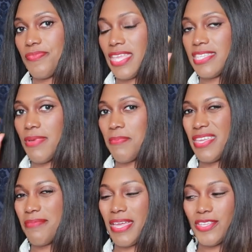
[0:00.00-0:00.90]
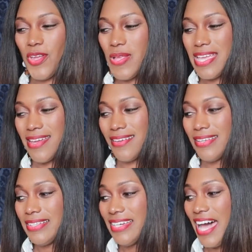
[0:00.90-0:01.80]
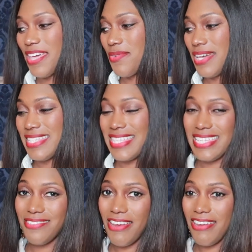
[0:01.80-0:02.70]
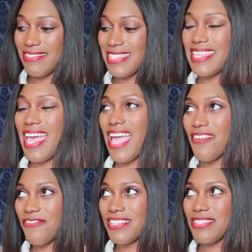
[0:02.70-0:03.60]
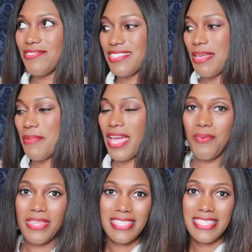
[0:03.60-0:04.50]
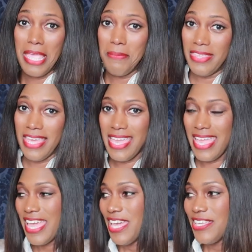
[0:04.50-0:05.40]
Is my Pink Magnolia. Otherwise, these fragrances, every single summer I wear the same thing.